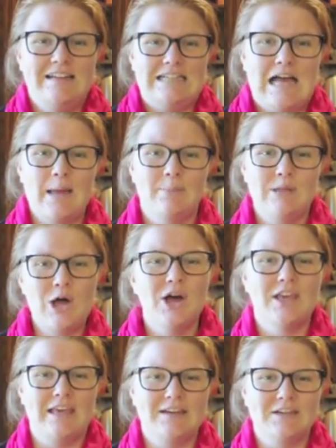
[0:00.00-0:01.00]
I
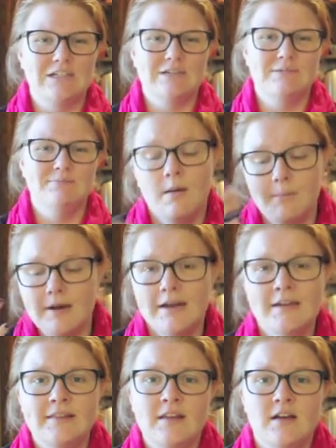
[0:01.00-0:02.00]
belong here. But
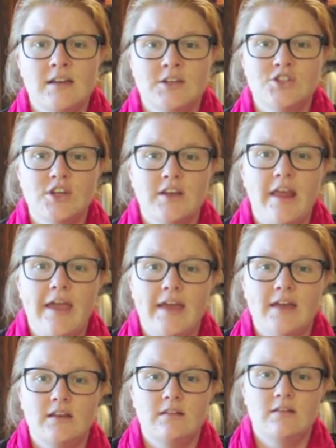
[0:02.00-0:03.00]
I did the audition,
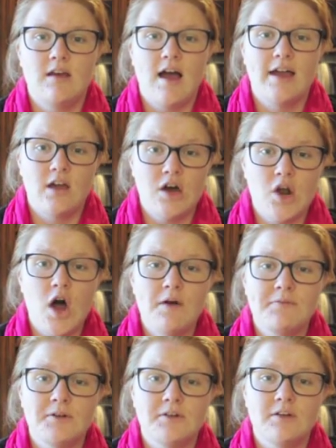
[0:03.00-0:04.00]
and I got
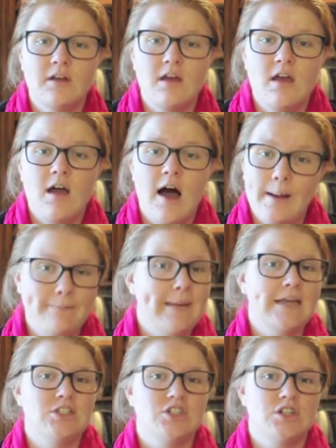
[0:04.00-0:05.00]
offered a
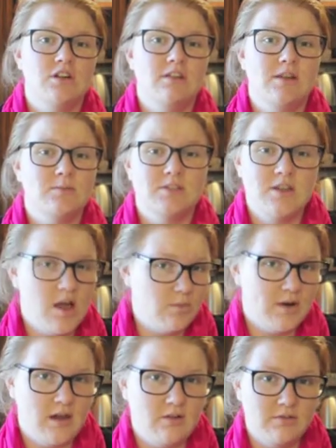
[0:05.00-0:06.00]
major that was not
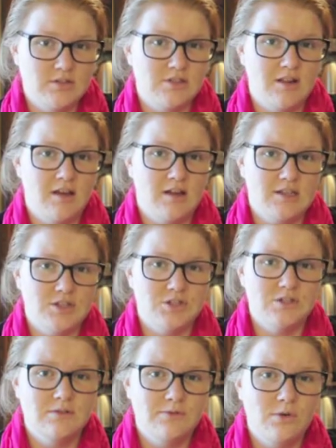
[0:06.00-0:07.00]
what I originally
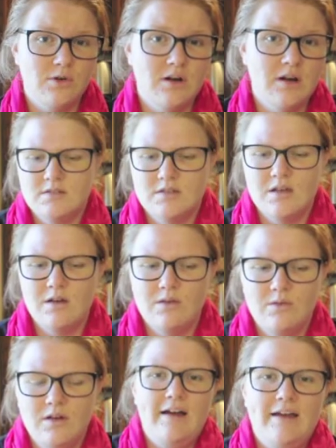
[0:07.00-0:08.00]
auditioned for,
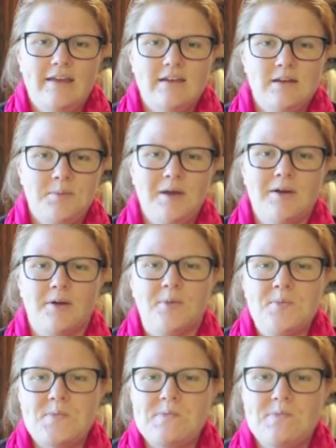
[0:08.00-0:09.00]
so I ended up here,
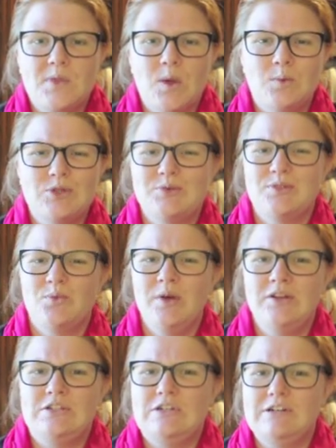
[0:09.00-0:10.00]
which was a
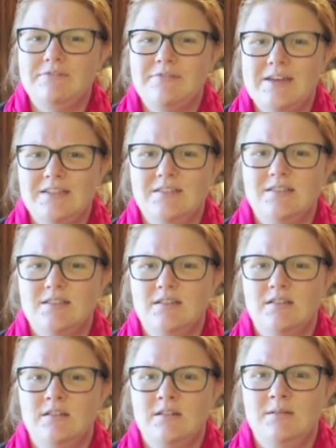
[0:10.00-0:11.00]
weird turn of events,
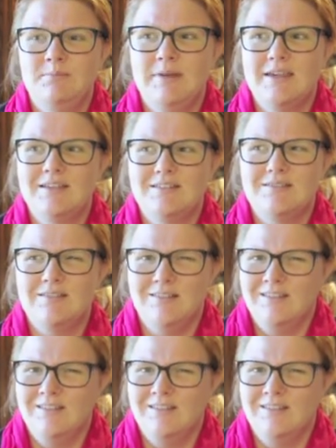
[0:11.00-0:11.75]
because